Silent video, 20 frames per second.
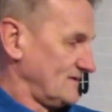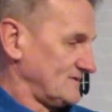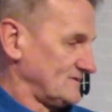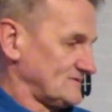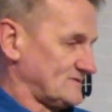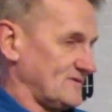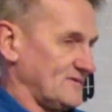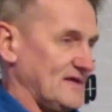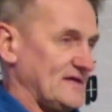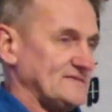
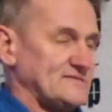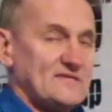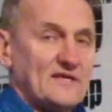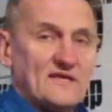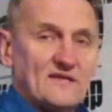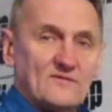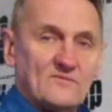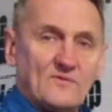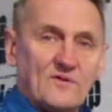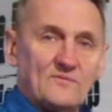So that's
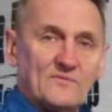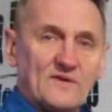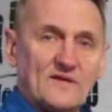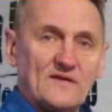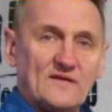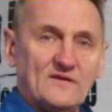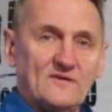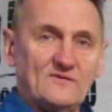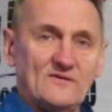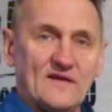it. What we're
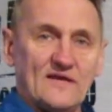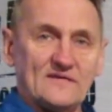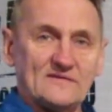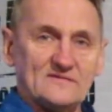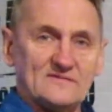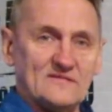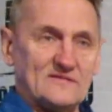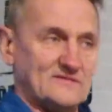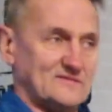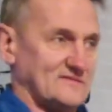going to do
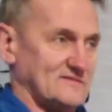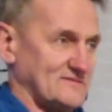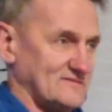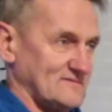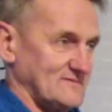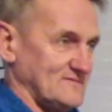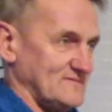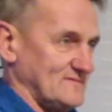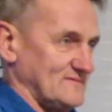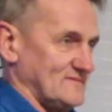next is
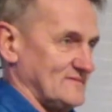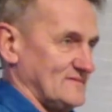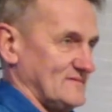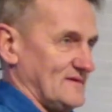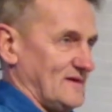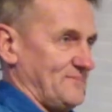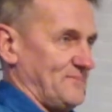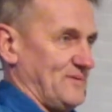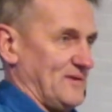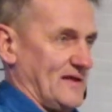
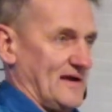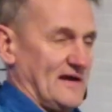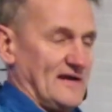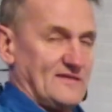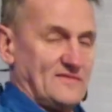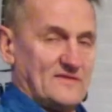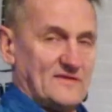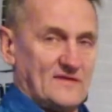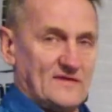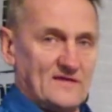
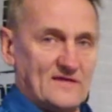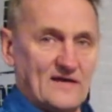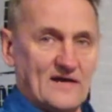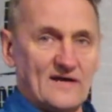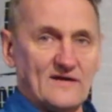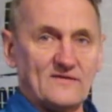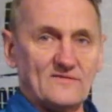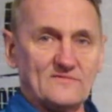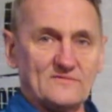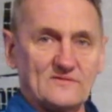apply
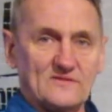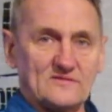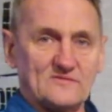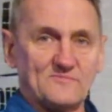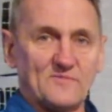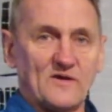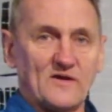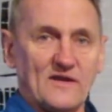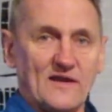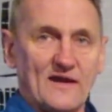the
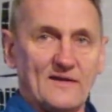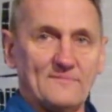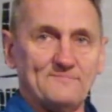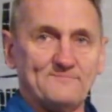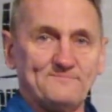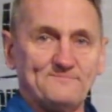smart lap.